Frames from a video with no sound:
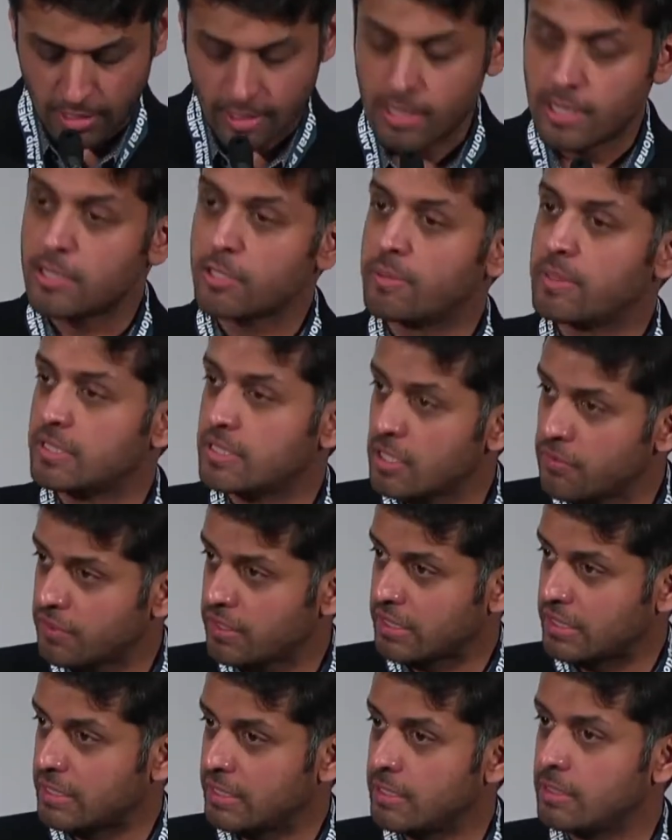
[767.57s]

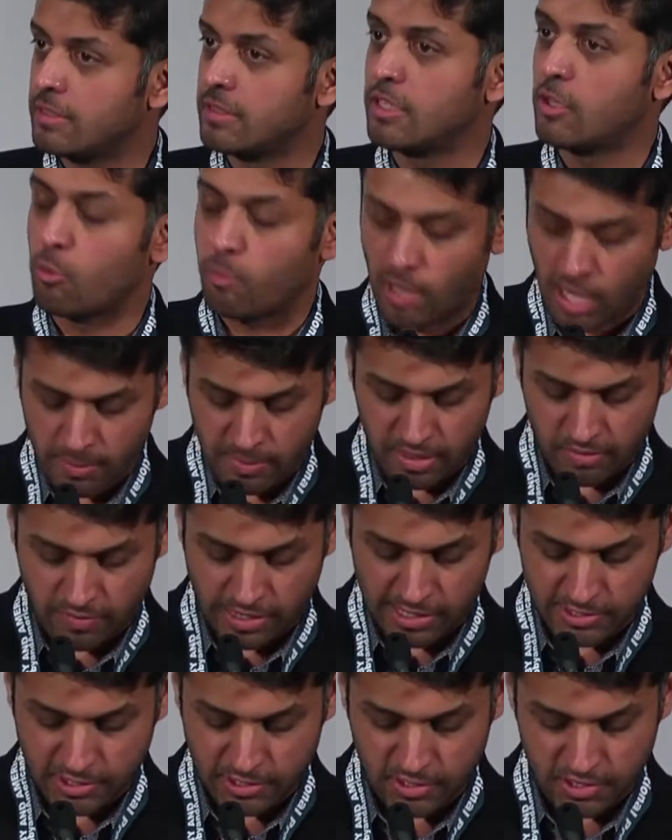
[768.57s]
Specifically, the Obama
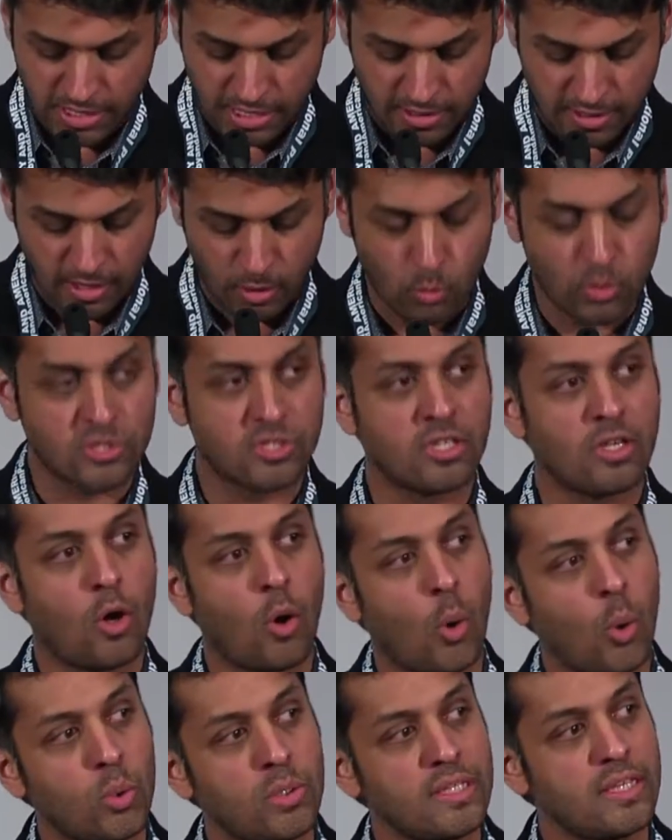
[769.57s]
advisor said it was the
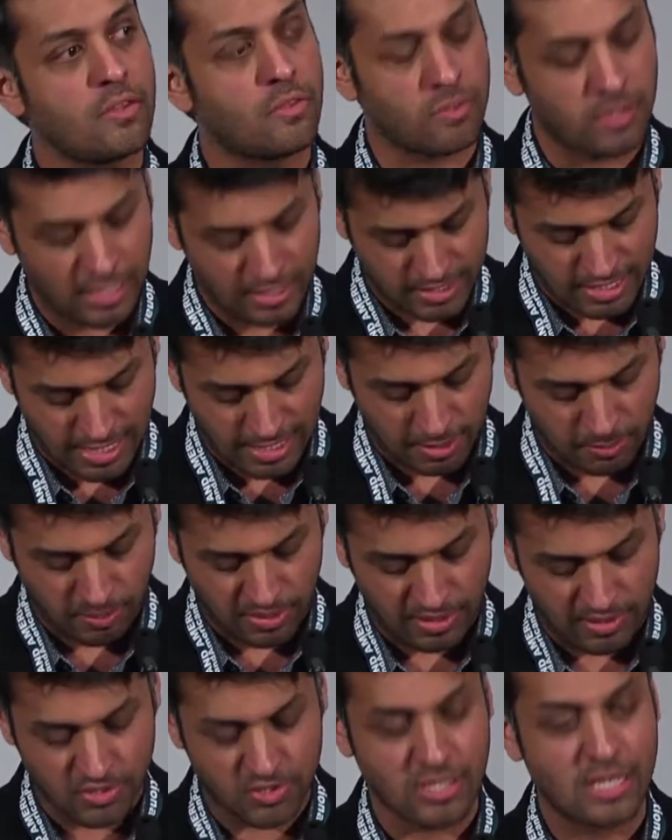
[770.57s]
only think tank
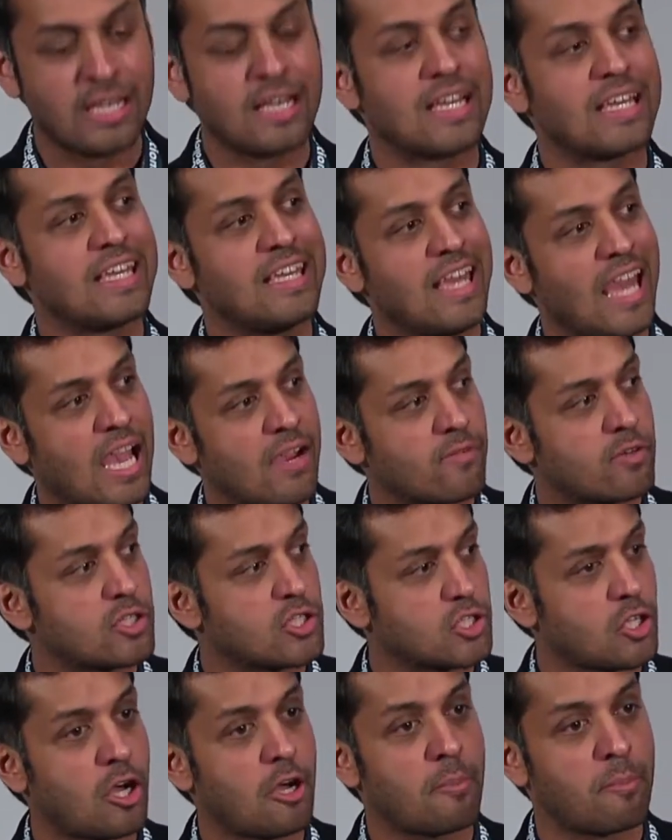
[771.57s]
piece he ever
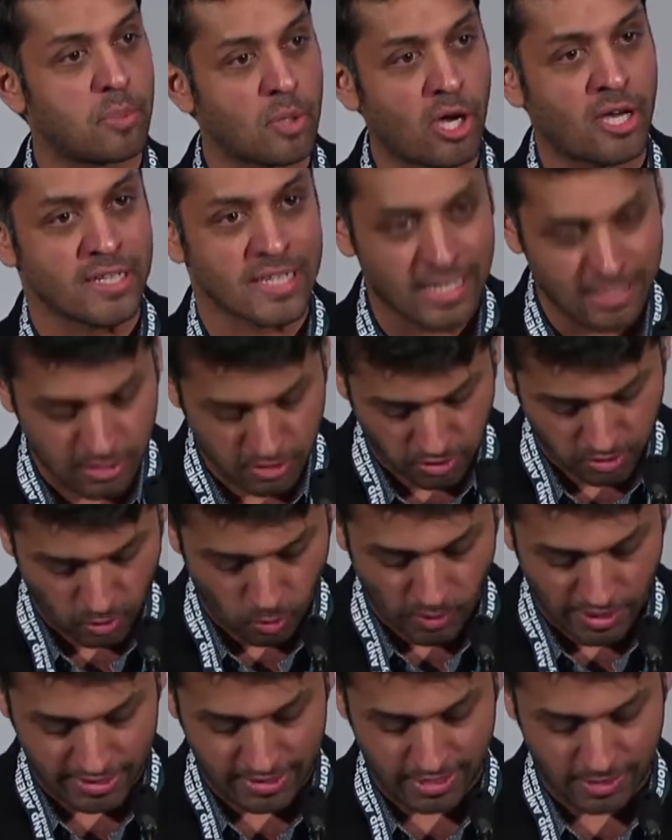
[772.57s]
saw brought into the
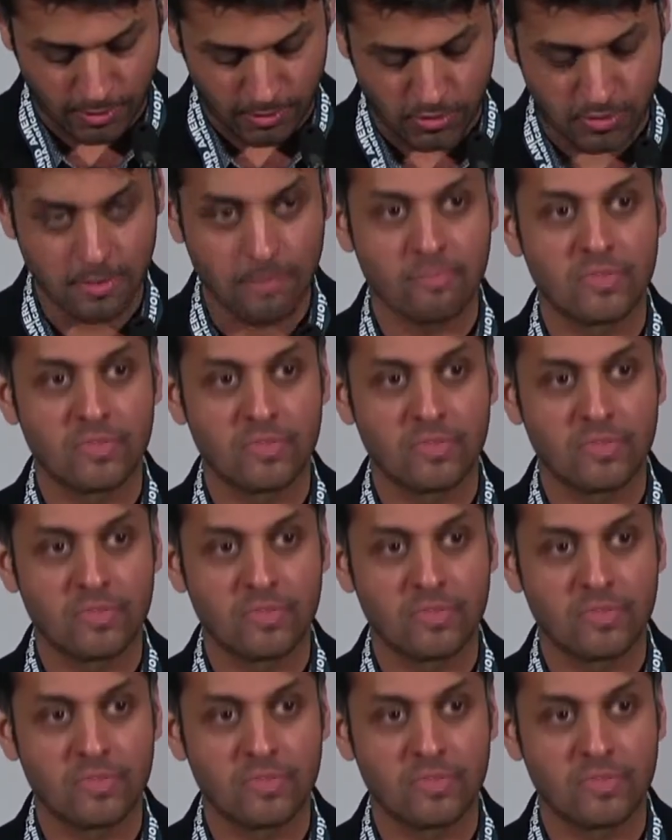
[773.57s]
White House.